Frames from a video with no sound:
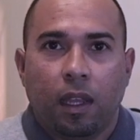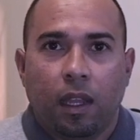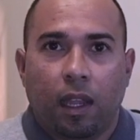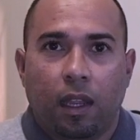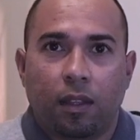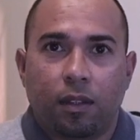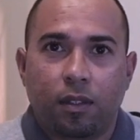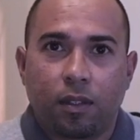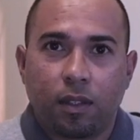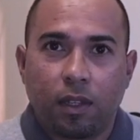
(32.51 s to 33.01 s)

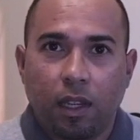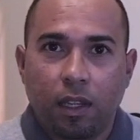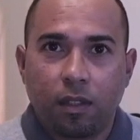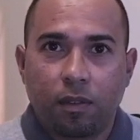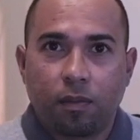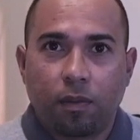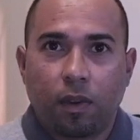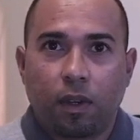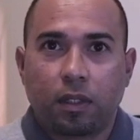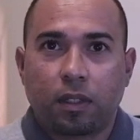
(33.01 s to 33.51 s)
And today's
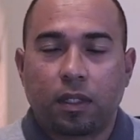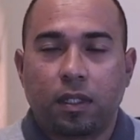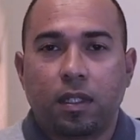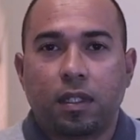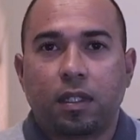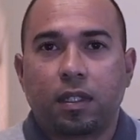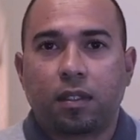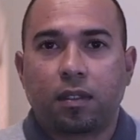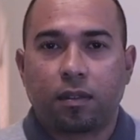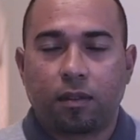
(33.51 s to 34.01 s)
vlog
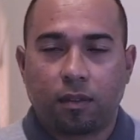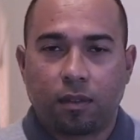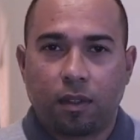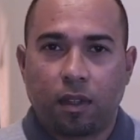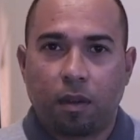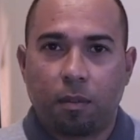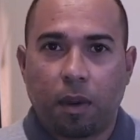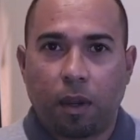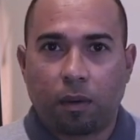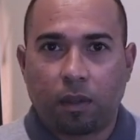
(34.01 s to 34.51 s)
is
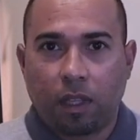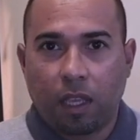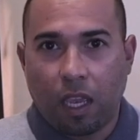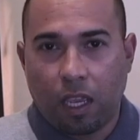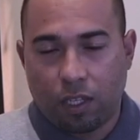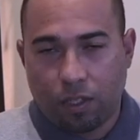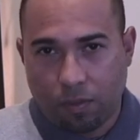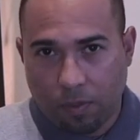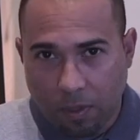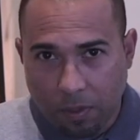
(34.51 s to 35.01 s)
about
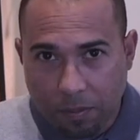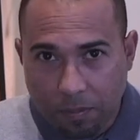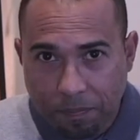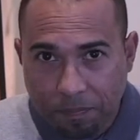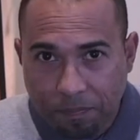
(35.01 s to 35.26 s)
cash flow.